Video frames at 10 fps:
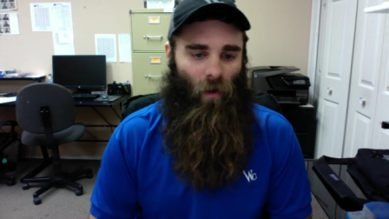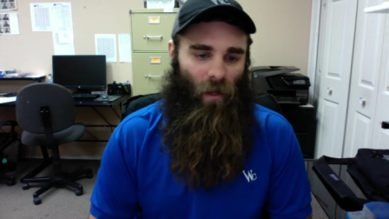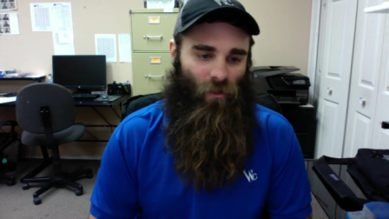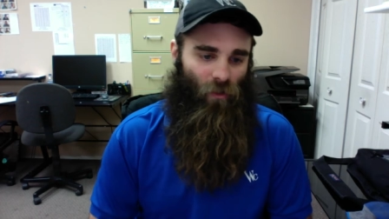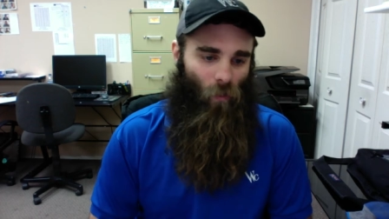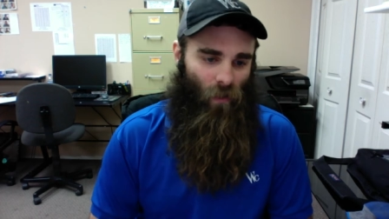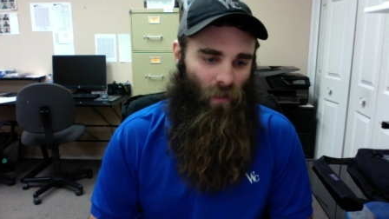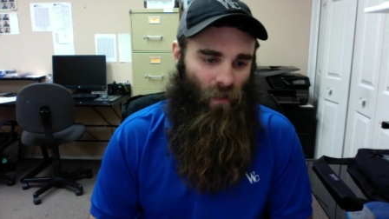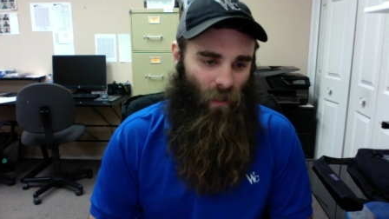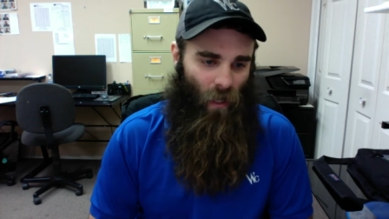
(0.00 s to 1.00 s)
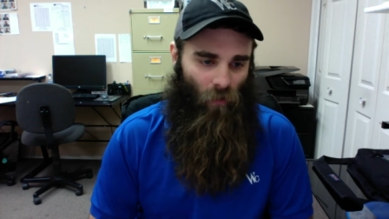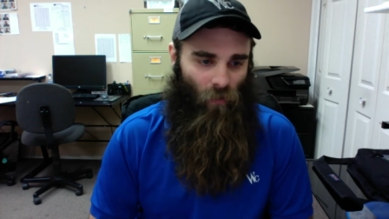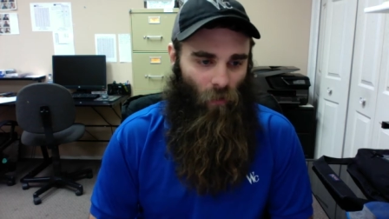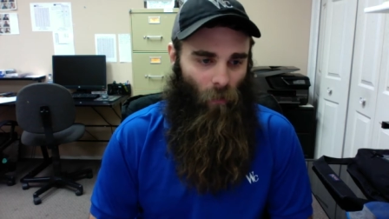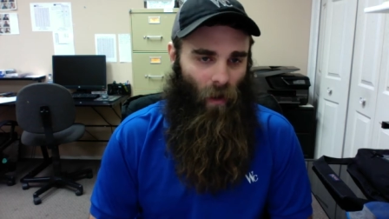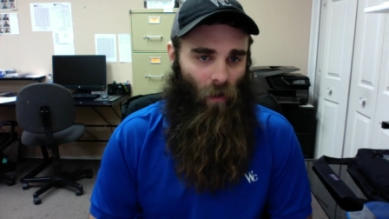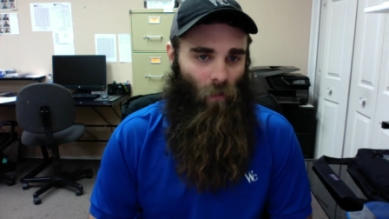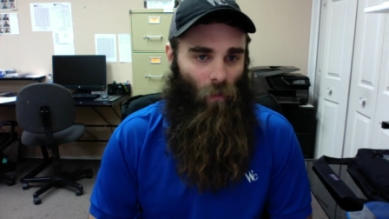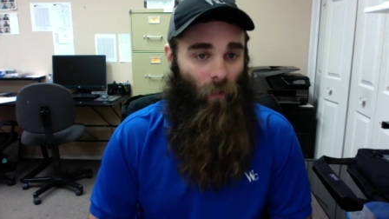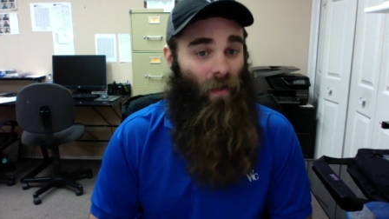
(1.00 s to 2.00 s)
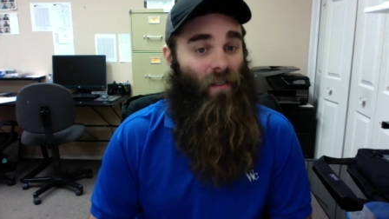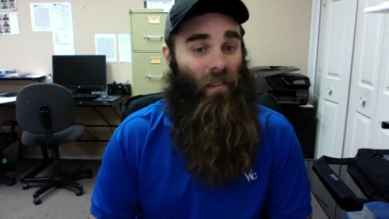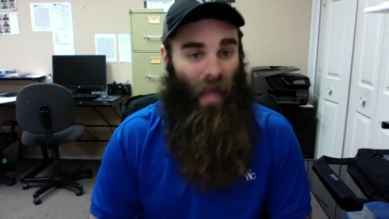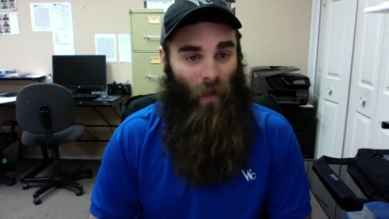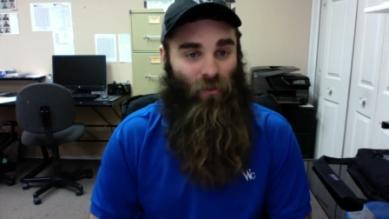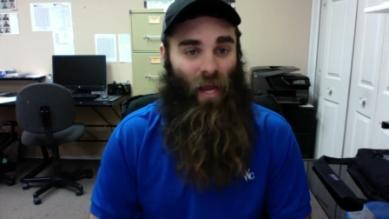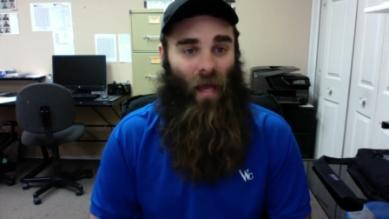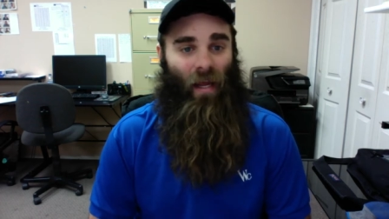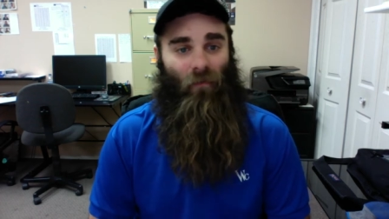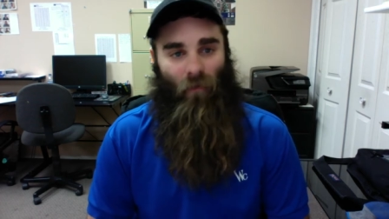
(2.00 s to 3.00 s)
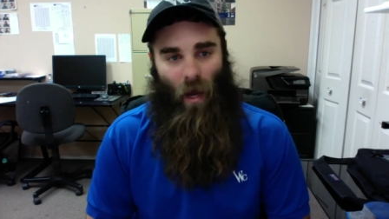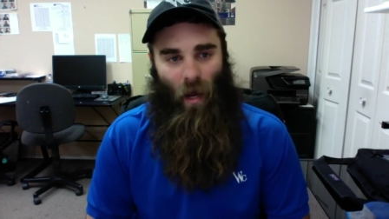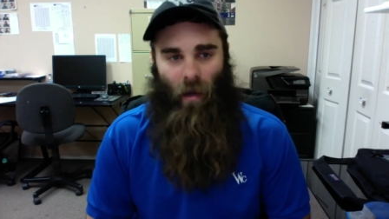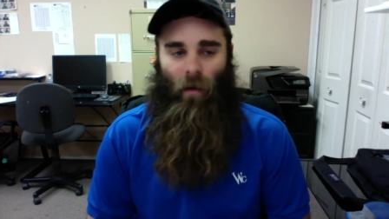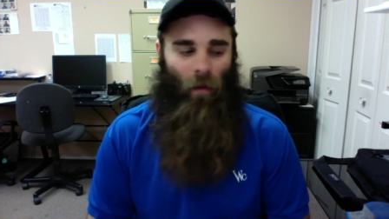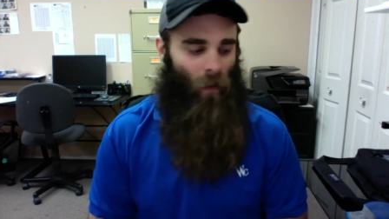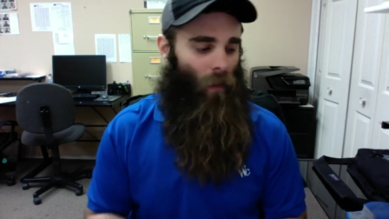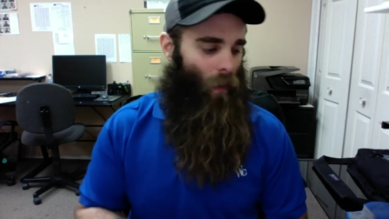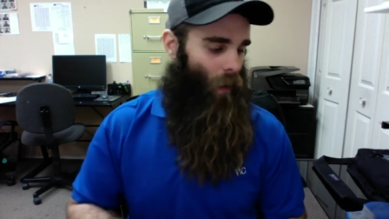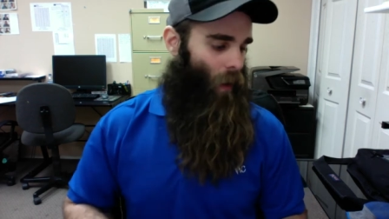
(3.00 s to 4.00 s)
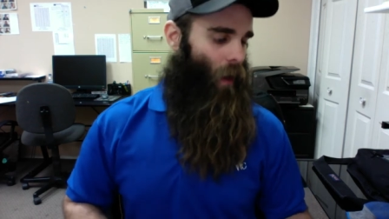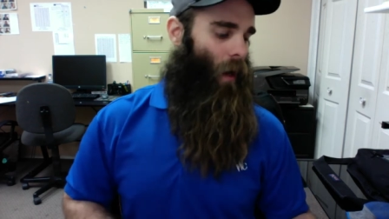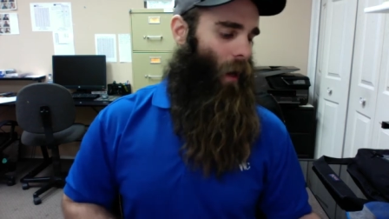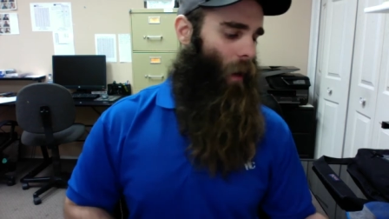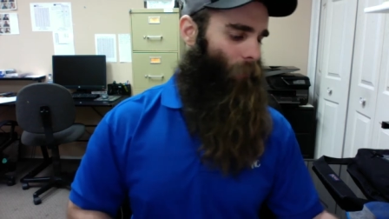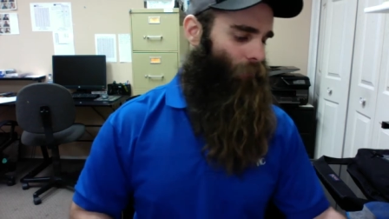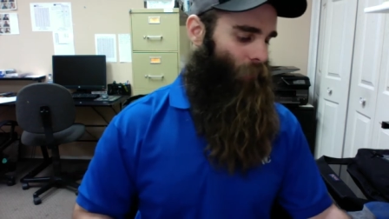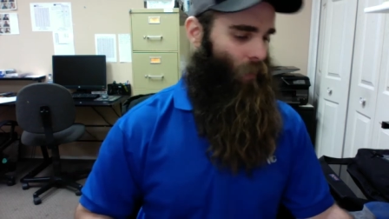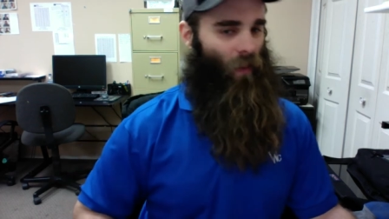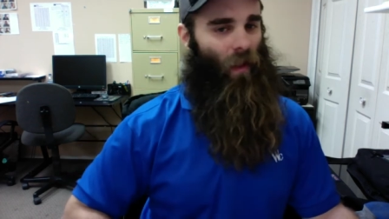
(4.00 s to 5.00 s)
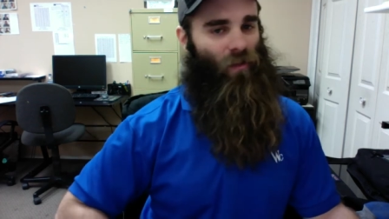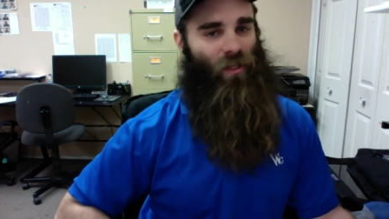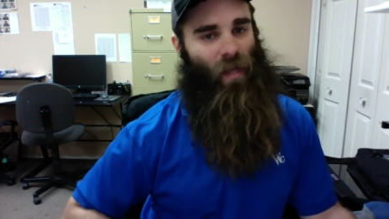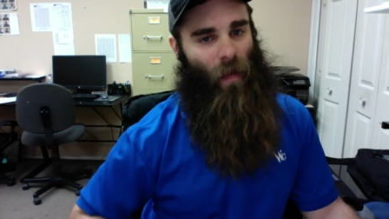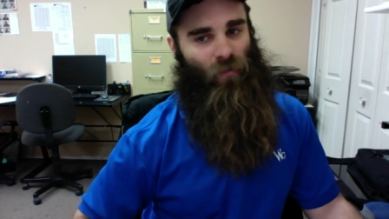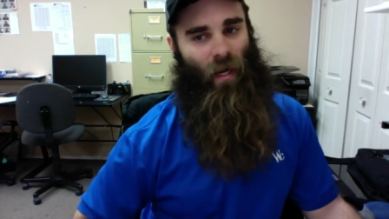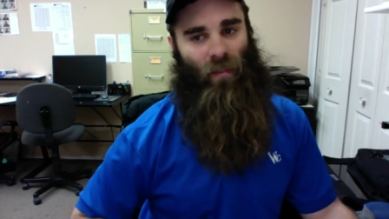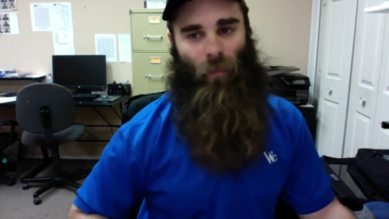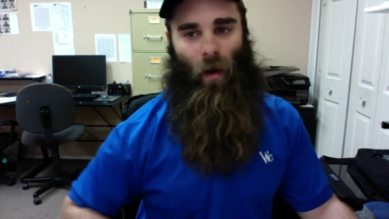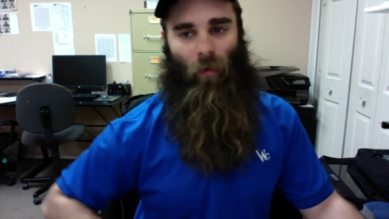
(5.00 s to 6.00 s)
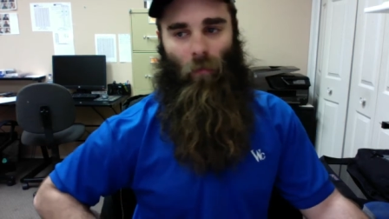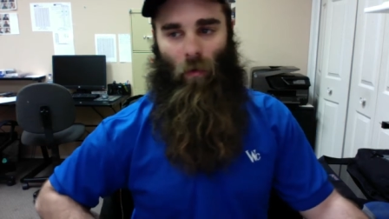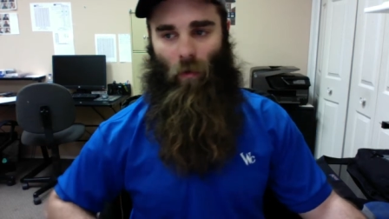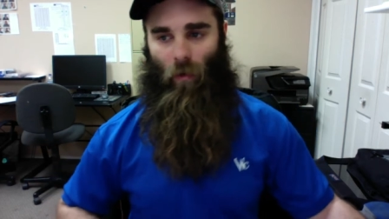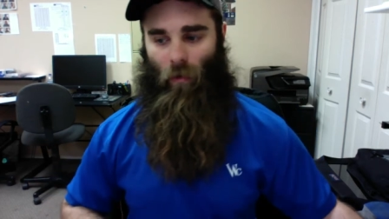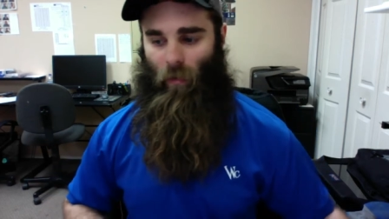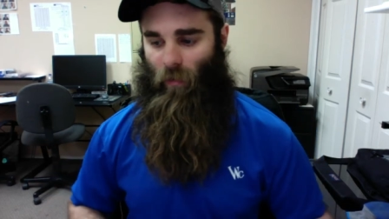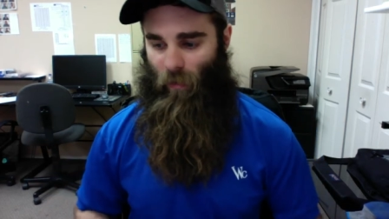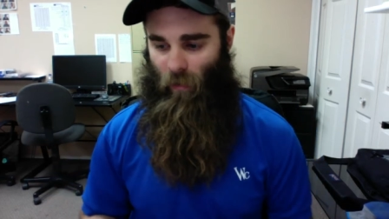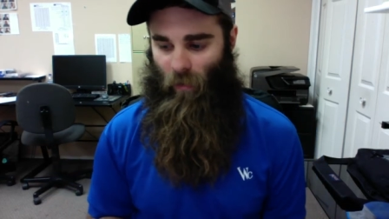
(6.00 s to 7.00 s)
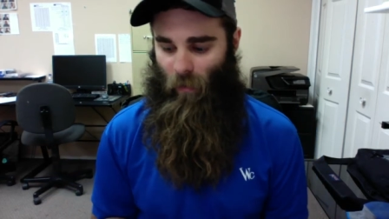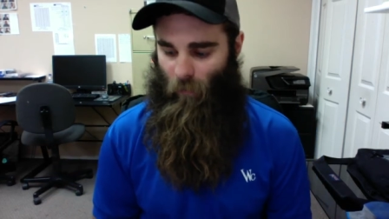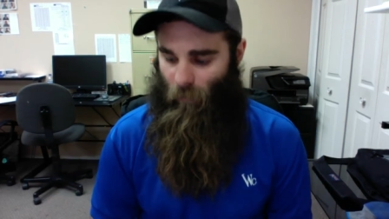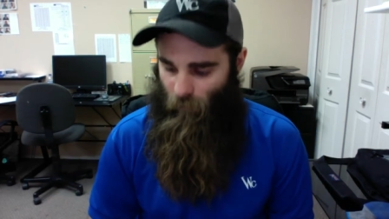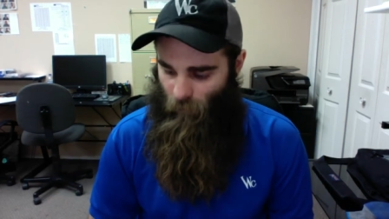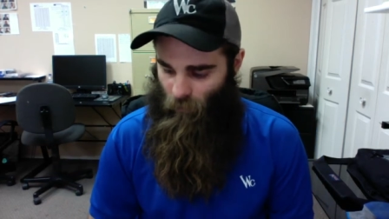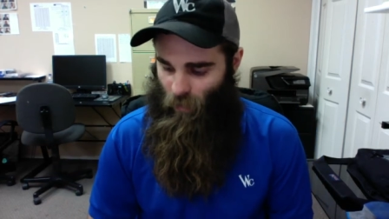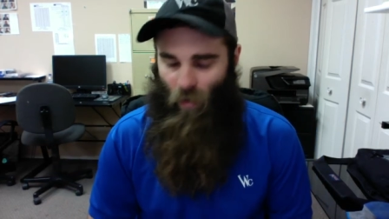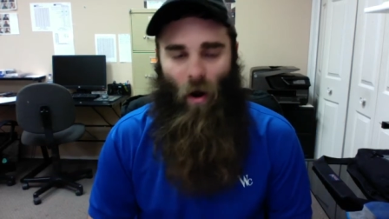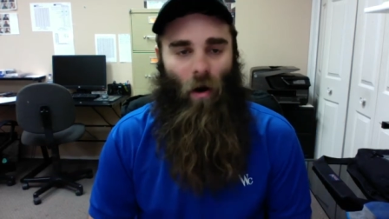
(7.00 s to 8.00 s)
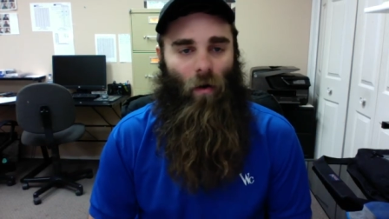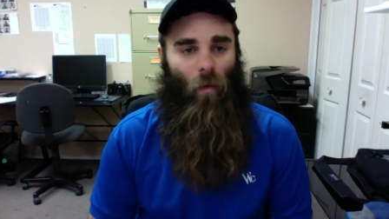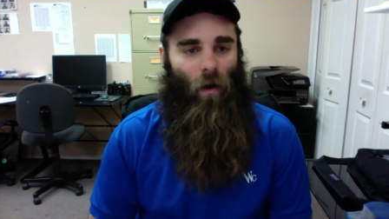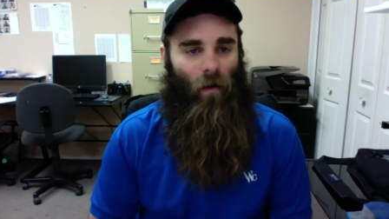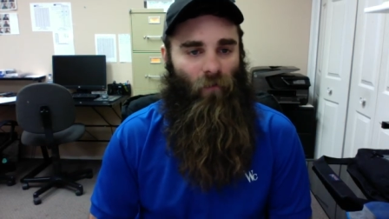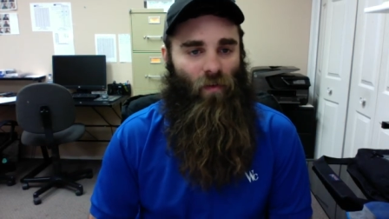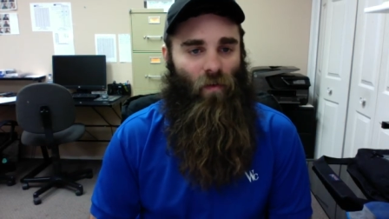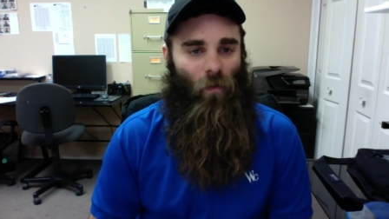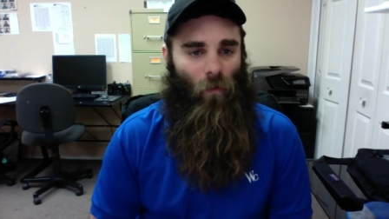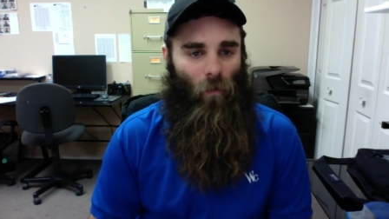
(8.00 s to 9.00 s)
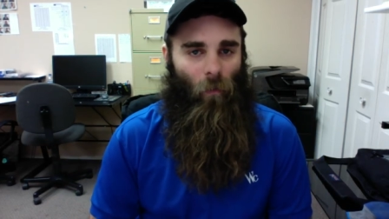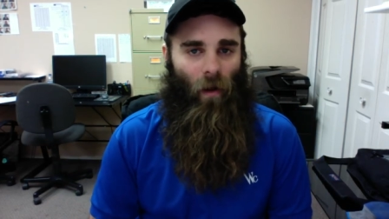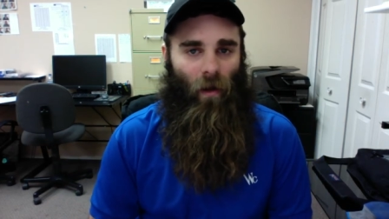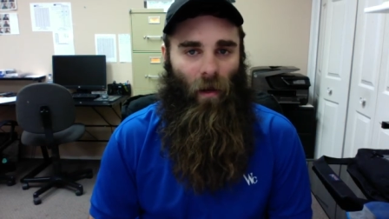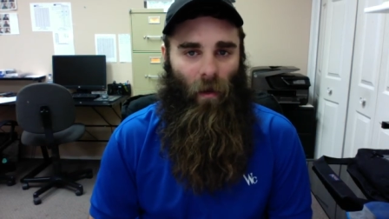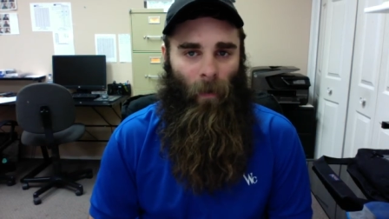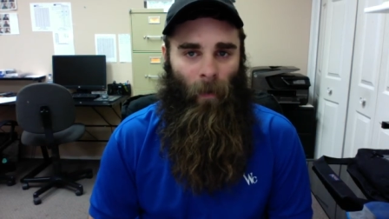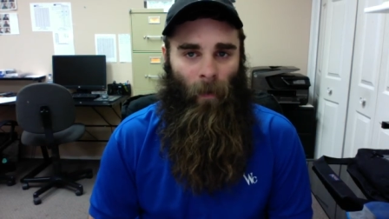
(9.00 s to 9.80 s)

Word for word: not sure what to say or do about would be Snapchat and Vine. Now Snapchat's probably more, a little harder one of the two, but